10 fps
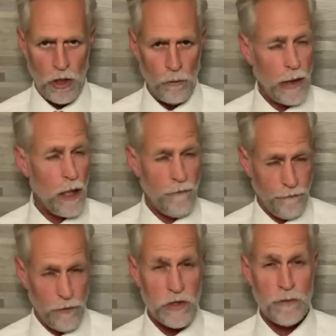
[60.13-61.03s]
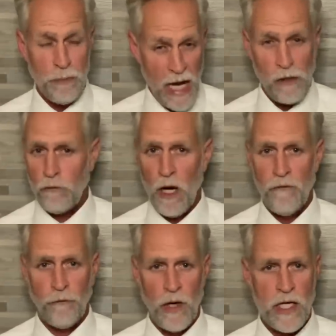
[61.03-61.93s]
We got our first bank run,
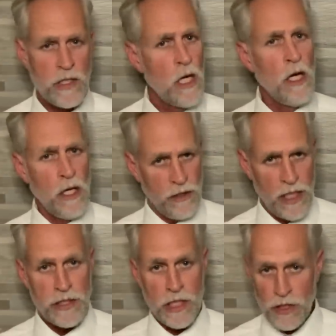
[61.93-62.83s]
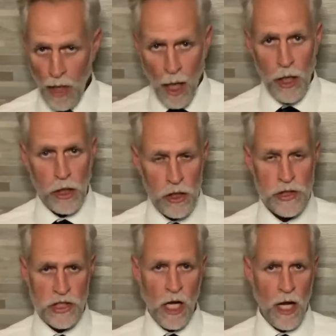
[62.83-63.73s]
friends. This is not a good
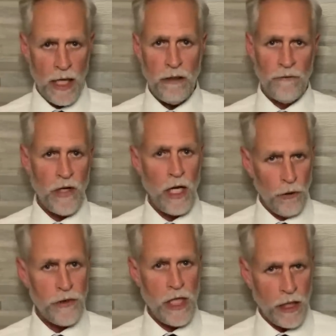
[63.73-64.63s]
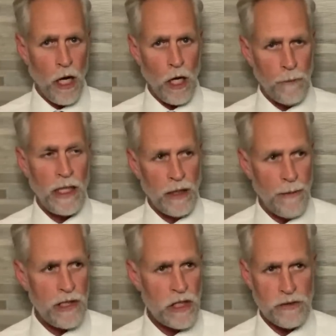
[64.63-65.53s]
sign of a healthy economy. Let
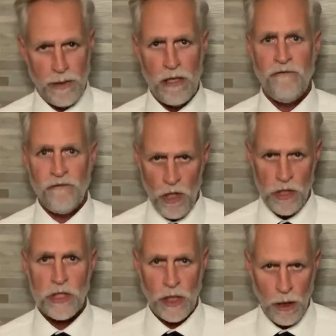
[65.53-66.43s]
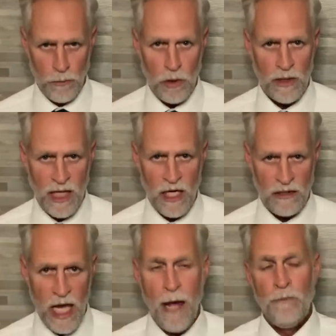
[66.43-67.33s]
me just be the first to communicate
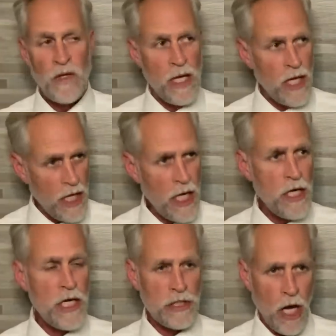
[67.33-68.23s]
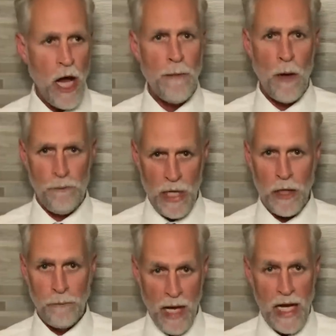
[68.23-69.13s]
that. Anytime a
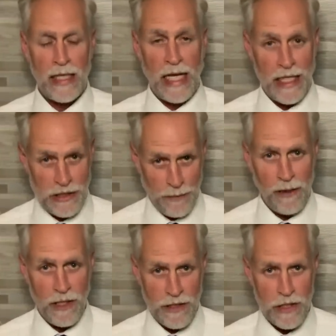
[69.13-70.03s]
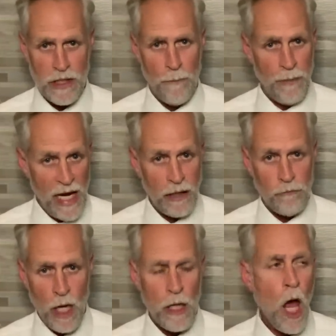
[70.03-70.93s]
big bank experiences a bank
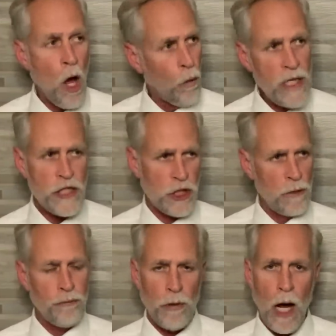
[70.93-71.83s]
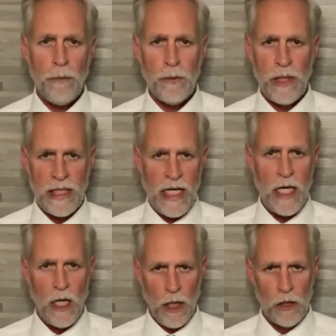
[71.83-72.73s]
run, we should probably
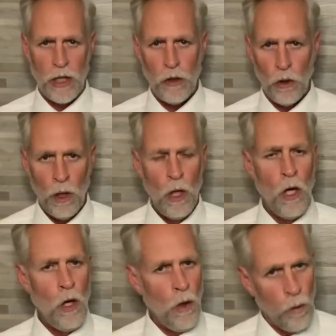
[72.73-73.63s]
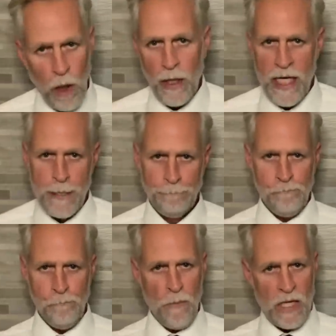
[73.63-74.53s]
get a little worried
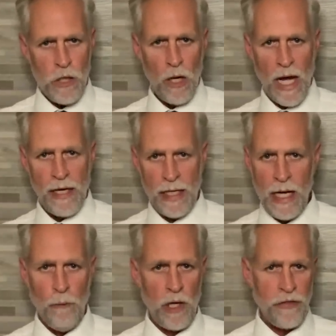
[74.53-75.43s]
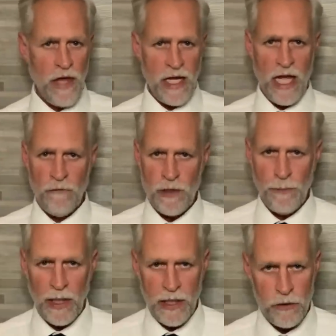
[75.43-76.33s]
you know, I and I want to thank
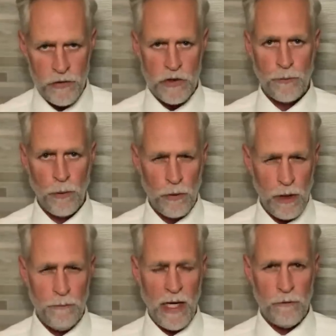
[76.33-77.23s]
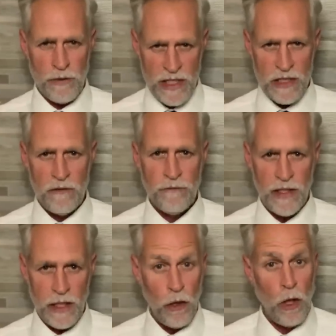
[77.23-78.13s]
everybody who supported my recent
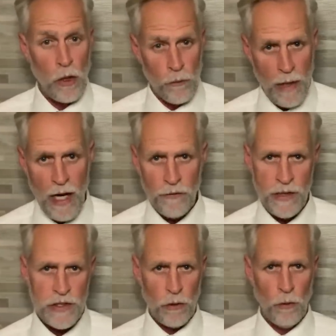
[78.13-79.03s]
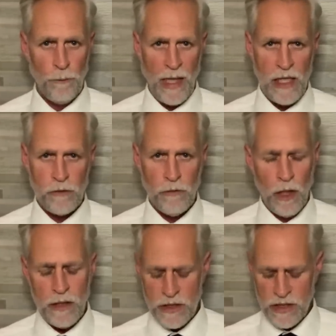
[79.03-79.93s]
video around this whole bank
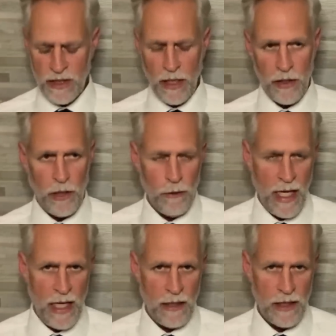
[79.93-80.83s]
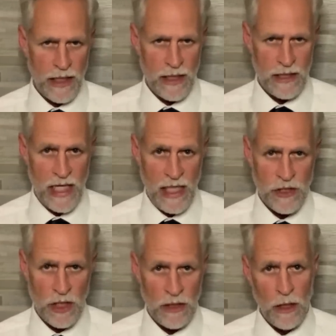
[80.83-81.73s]
run scenario and the
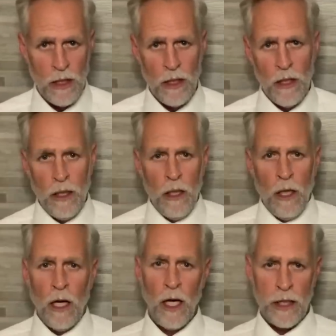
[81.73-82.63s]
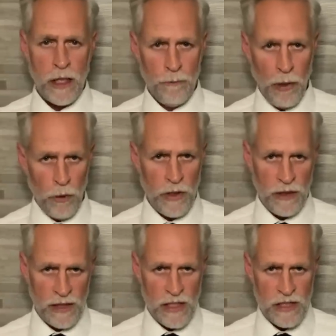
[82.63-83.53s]
contagion uh, component
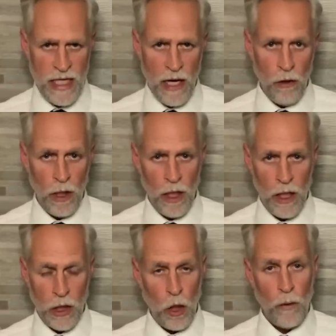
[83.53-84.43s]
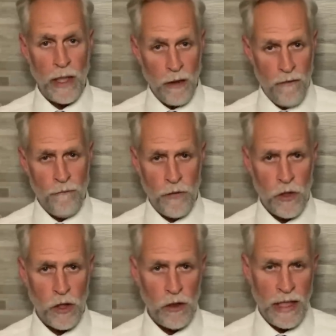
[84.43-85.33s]
that's now uh, going uh,
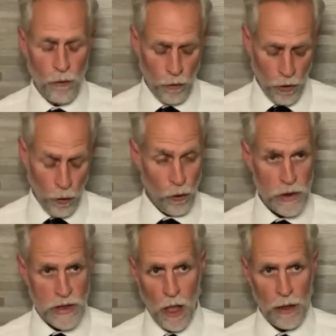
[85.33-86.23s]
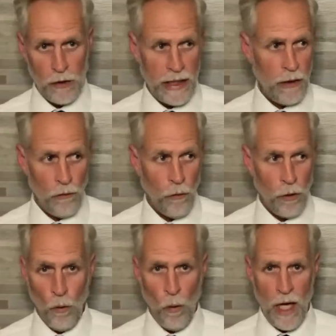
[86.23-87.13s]
vertically or horizontally
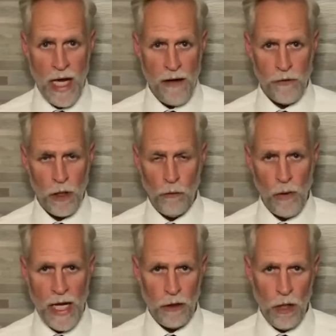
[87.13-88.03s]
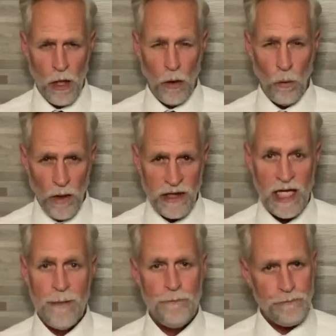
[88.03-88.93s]
or whatever right along with
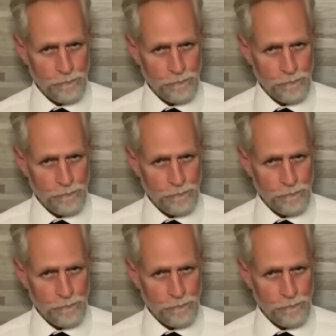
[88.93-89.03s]
it.